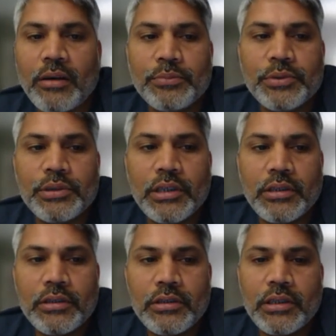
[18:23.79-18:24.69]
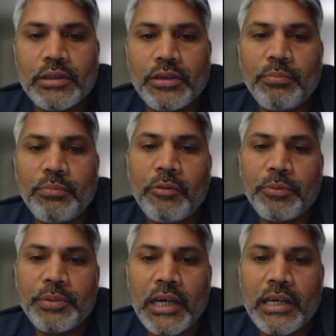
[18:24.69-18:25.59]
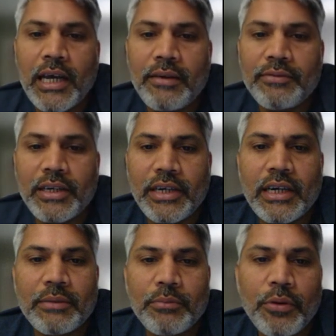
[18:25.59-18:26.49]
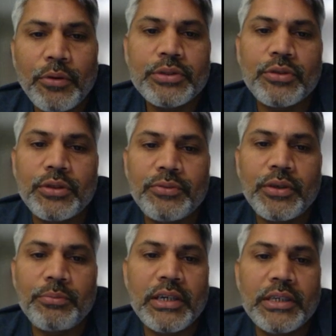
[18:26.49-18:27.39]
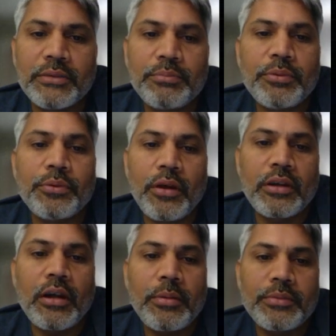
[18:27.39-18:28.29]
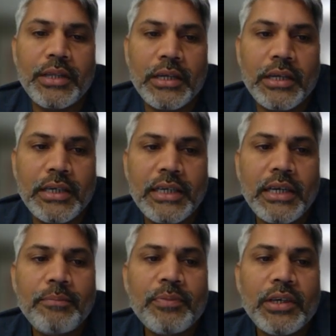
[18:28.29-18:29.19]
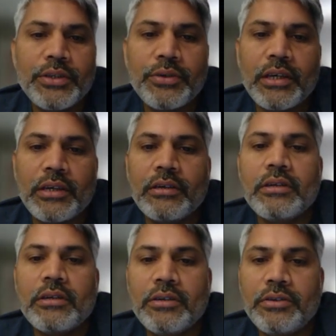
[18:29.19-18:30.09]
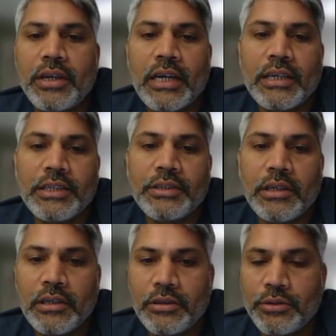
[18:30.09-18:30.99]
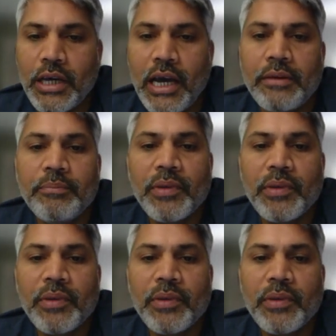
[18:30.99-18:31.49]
Power BI have direct click mode. So if you're building report on top of that data, you can directly do that.